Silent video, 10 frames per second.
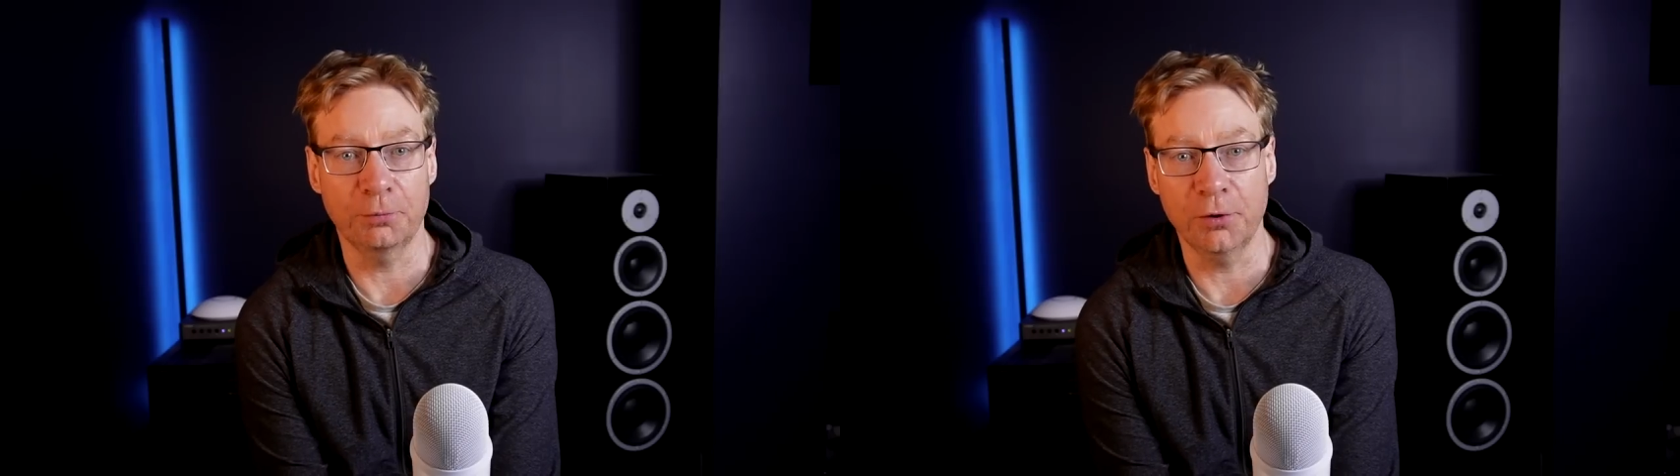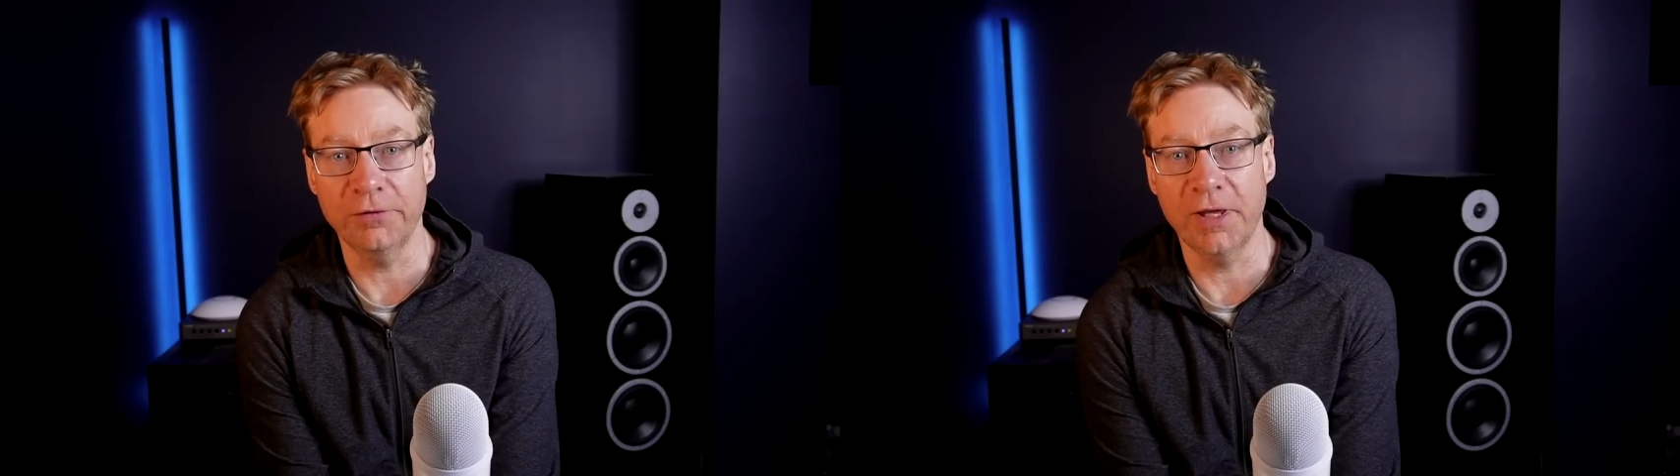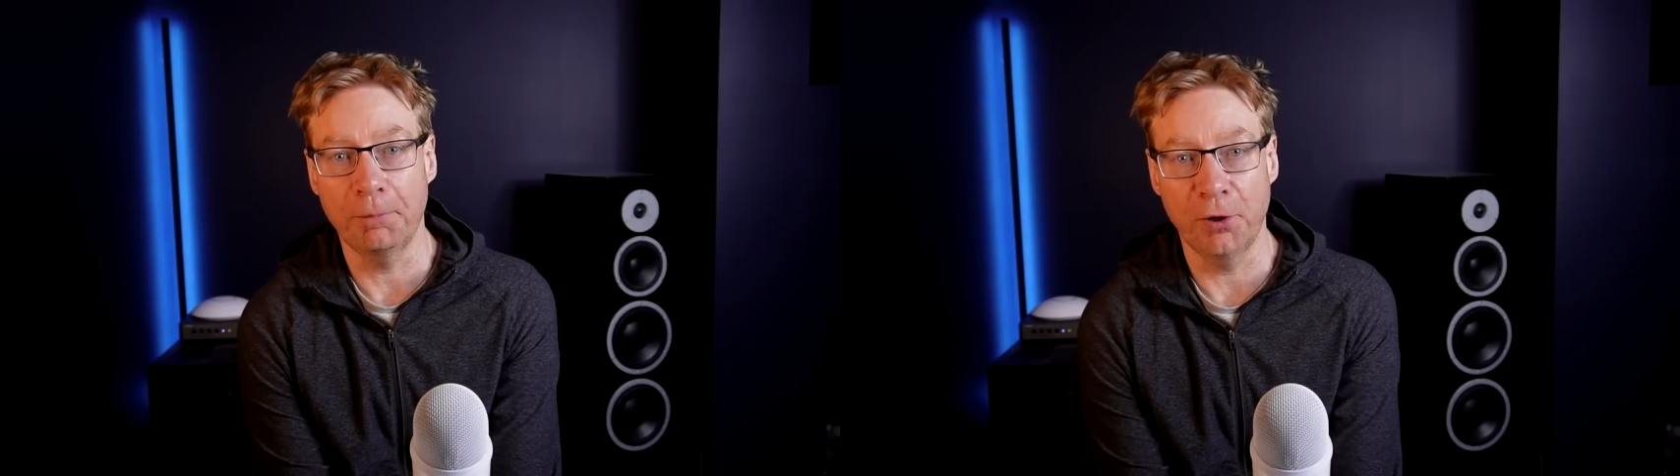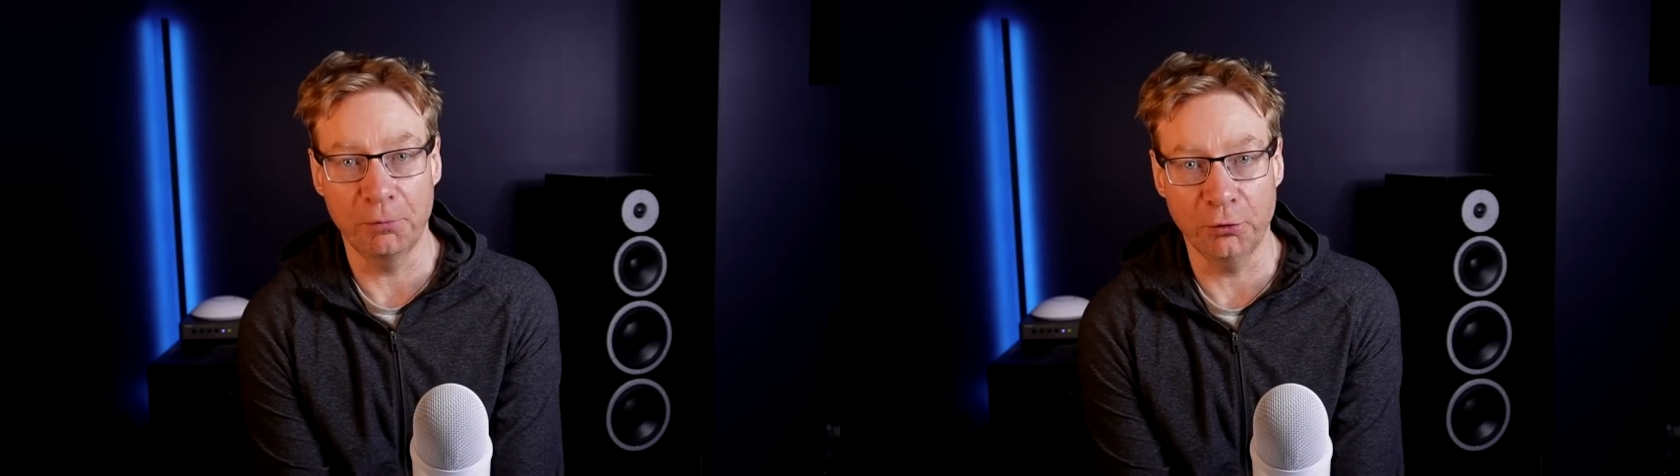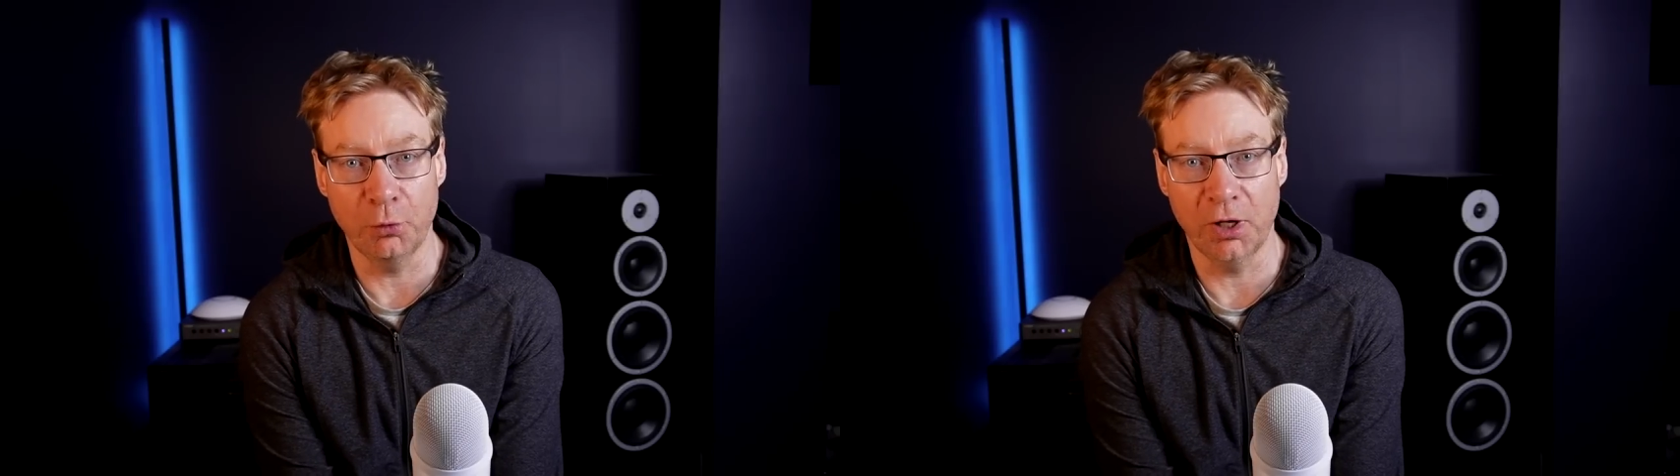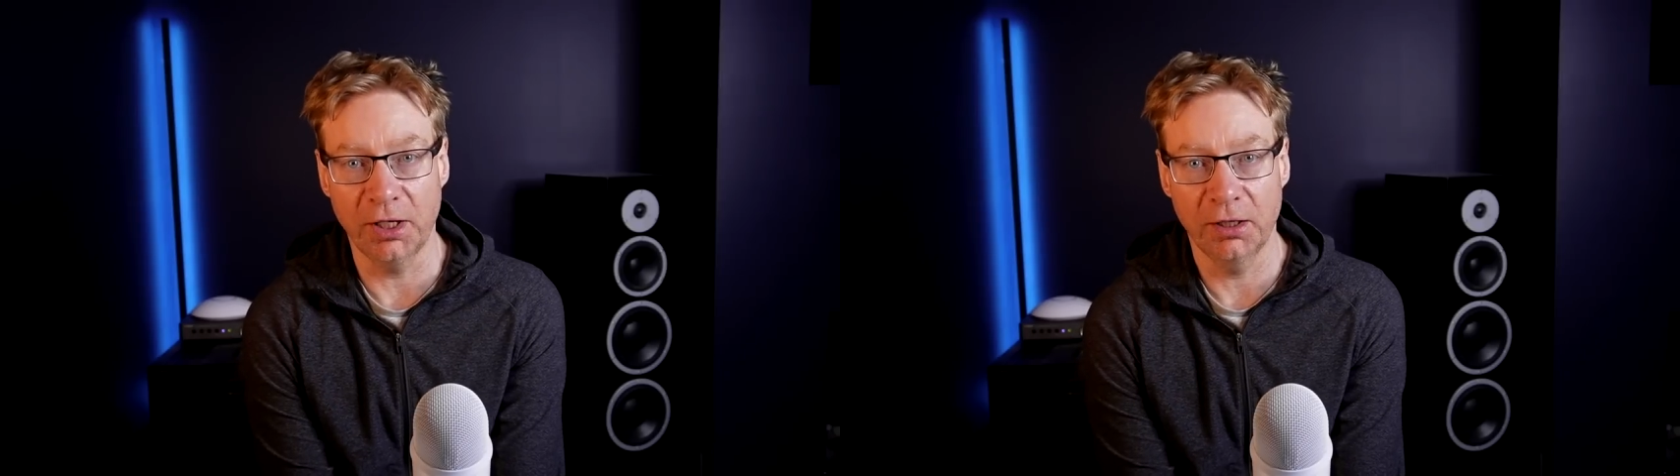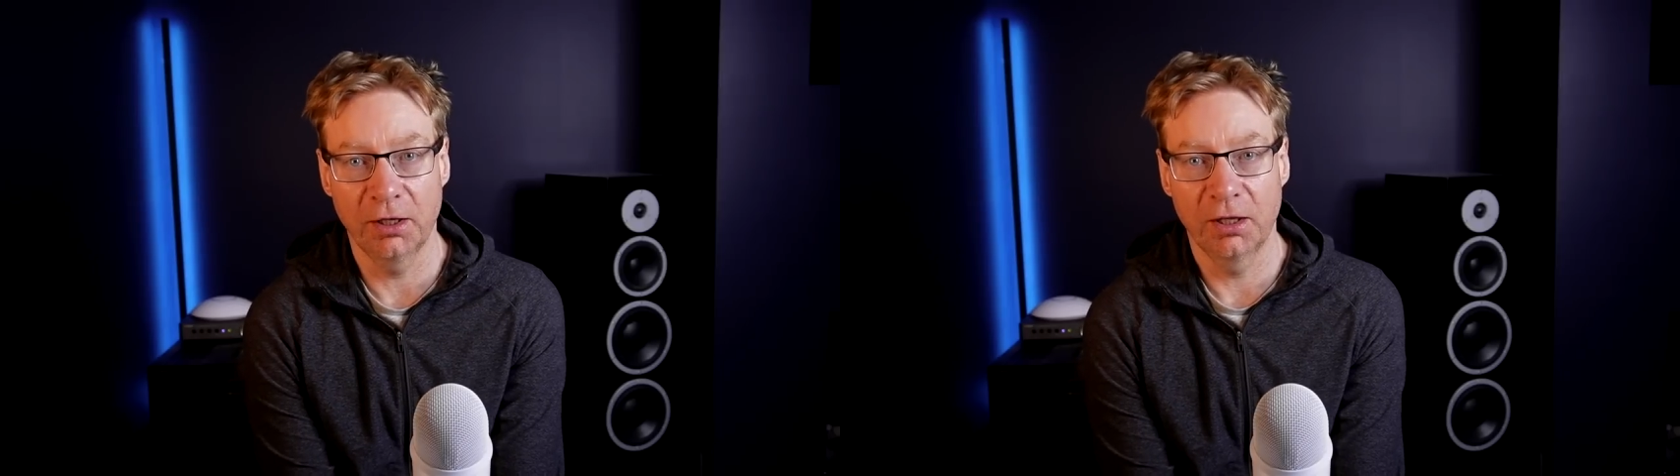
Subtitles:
profit per Model Y.